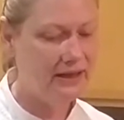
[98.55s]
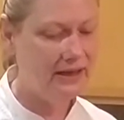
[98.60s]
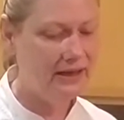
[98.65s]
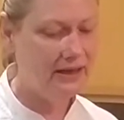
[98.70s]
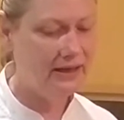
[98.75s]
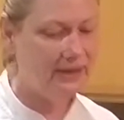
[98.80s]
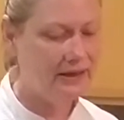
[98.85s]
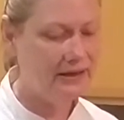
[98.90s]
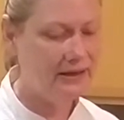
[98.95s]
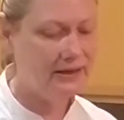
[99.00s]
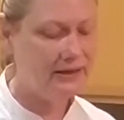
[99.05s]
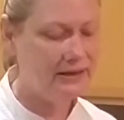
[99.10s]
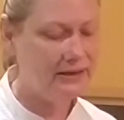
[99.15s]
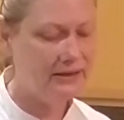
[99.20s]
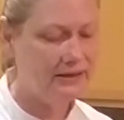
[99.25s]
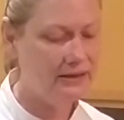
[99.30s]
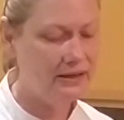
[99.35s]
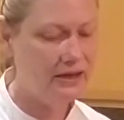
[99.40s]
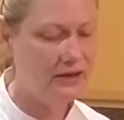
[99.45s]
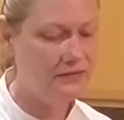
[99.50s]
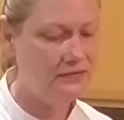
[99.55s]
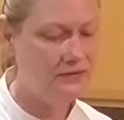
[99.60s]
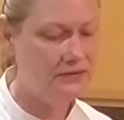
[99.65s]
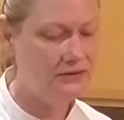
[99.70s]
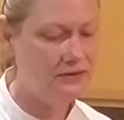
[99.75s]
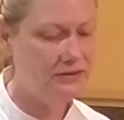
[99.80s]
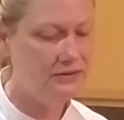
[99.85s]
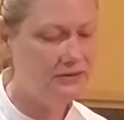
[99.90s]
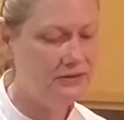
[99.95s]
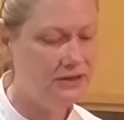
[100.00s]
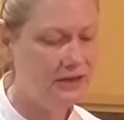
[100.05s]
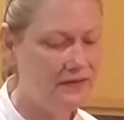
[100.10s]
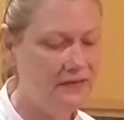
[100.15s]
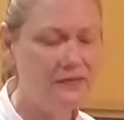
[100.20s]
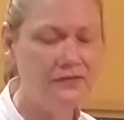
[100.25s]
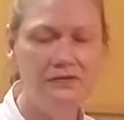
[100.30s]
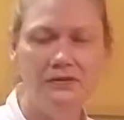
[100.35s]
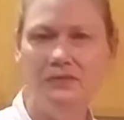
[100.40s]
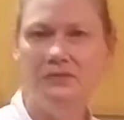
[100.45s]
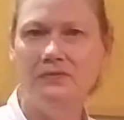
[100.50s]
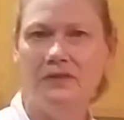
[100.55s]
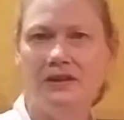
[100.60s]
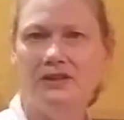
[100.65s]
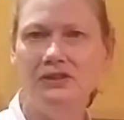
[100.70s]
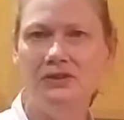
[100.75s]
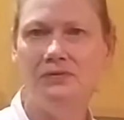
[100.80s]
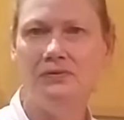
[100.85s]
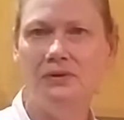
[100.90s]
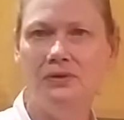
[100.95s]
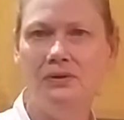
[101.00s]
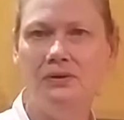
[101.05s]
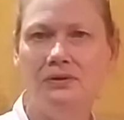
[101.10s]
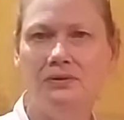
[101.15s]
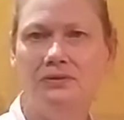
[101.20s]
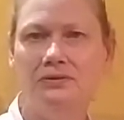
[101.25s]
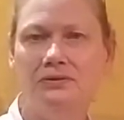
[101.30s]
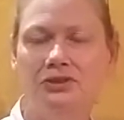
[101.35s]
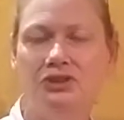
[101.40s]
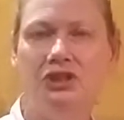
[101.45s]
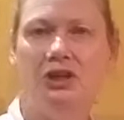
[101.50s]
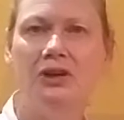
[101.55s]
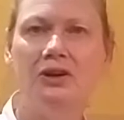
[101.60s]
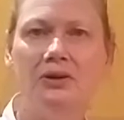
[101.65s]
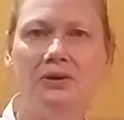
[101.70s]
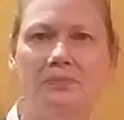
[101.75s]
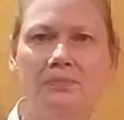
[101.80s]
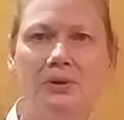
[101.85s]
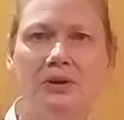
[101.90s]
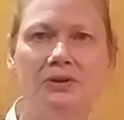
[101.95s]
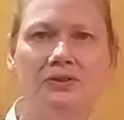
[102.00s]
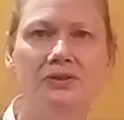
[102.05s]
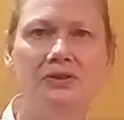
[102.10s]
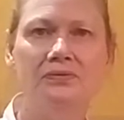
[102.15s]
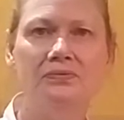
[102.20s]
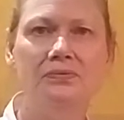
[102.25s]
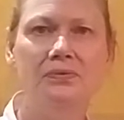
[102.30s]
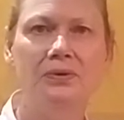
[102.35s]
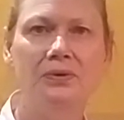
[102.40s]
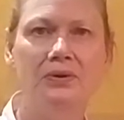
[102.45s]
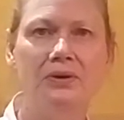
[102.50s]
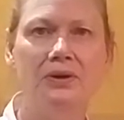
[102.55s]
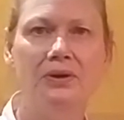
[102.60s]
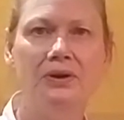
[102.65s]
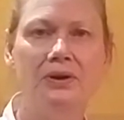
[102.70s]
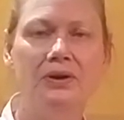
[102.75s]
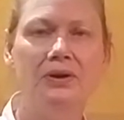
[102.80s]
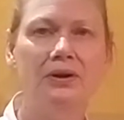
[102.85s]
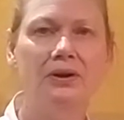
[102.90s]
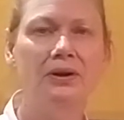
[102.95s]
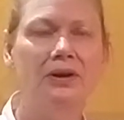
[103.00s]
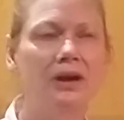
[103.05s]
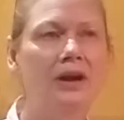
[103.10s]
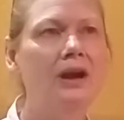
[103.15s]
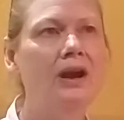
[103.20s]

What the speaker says: and have done the food festival chairperson for